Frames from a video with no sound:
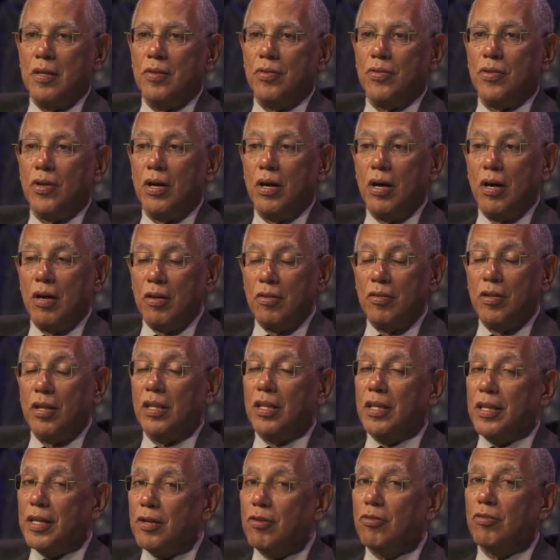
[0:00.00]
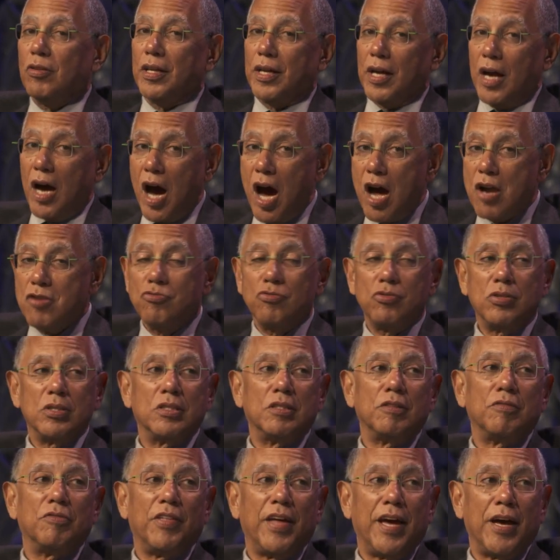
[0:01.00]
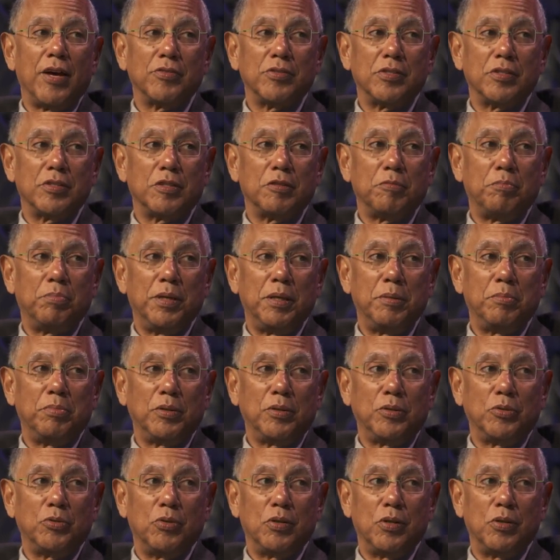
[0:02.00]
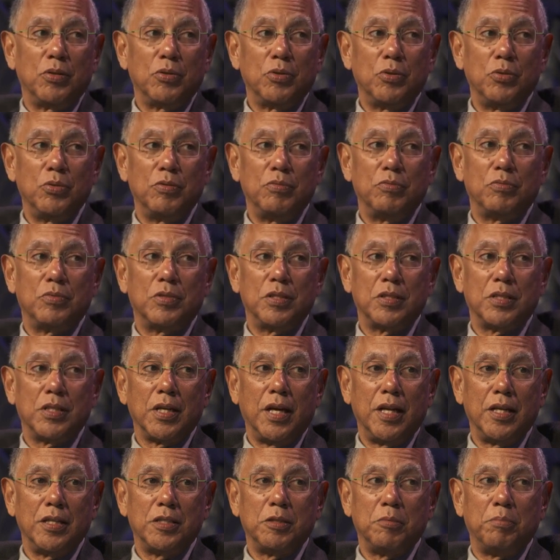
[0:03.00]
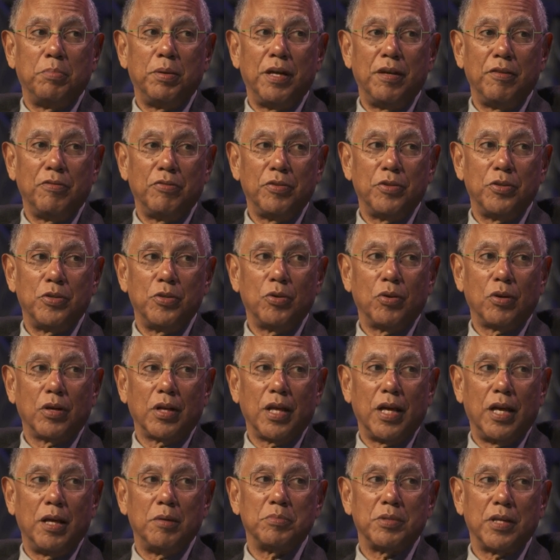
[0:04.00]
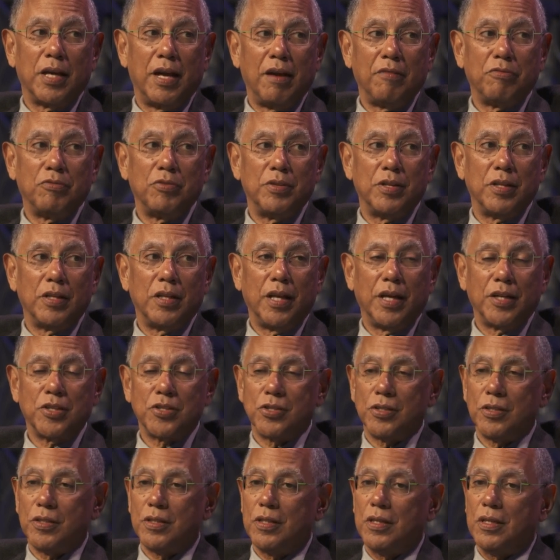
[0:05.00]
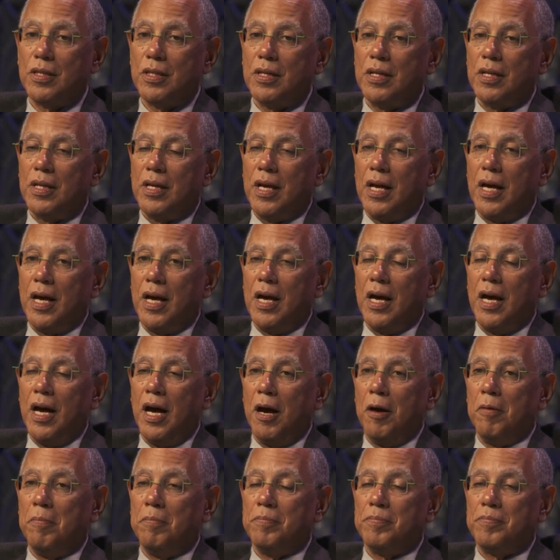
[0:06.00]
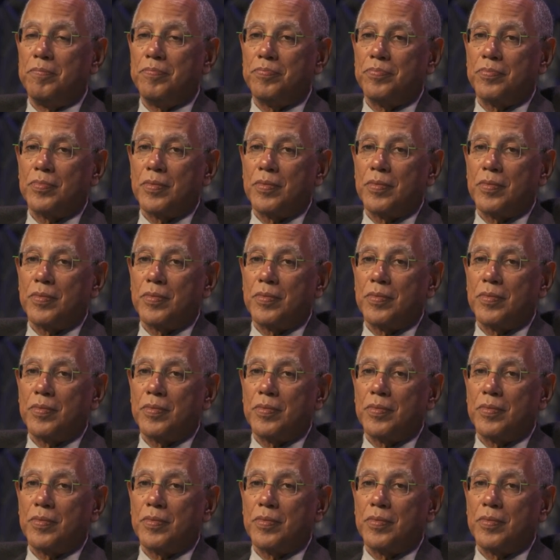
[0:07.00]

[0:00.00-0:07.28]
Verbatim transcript: the, the literally hundreds of thousands of people who, are, who have decided to pay for the New York Times after the election um,